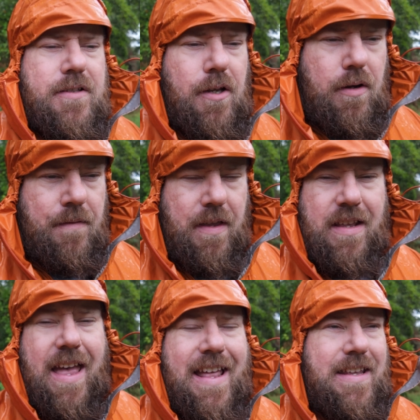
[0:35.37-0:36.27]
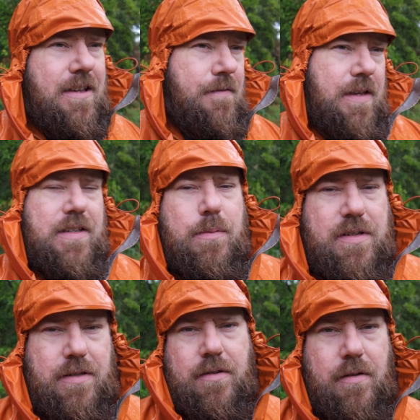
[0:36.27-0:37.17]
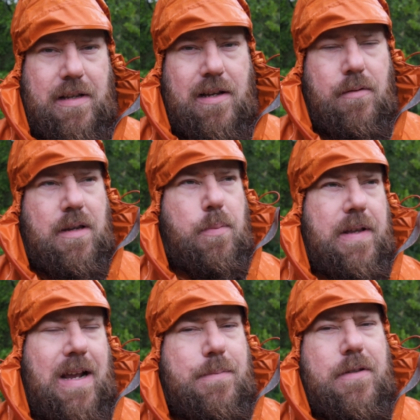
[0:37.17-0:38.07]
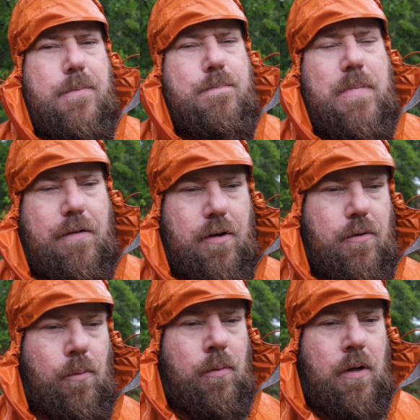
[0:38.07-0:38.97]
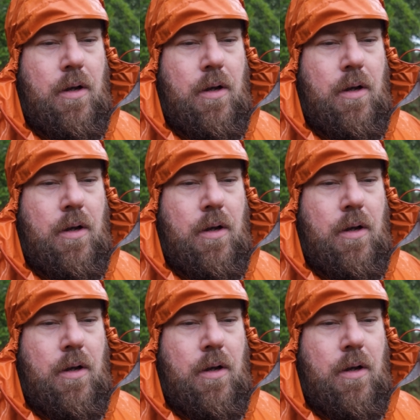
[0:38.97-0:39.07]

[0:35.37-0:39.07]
So if then any of these images turn out, it'd be an absolute miracle.